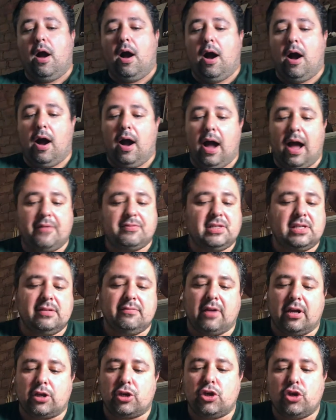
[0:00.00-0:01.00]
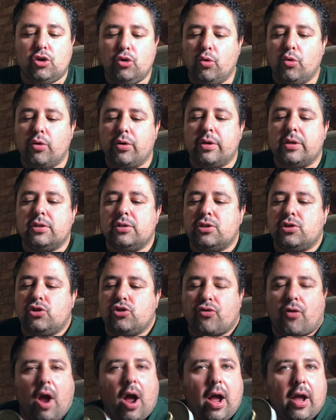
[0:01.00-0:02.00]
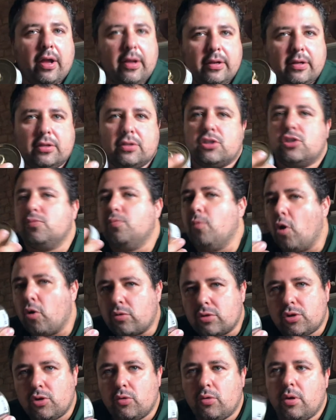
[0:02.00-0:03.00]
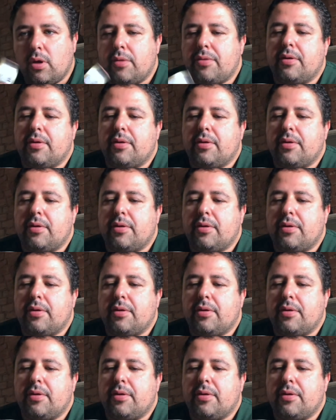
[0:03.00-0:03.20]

I've seen like cured and dried and smoked tuna,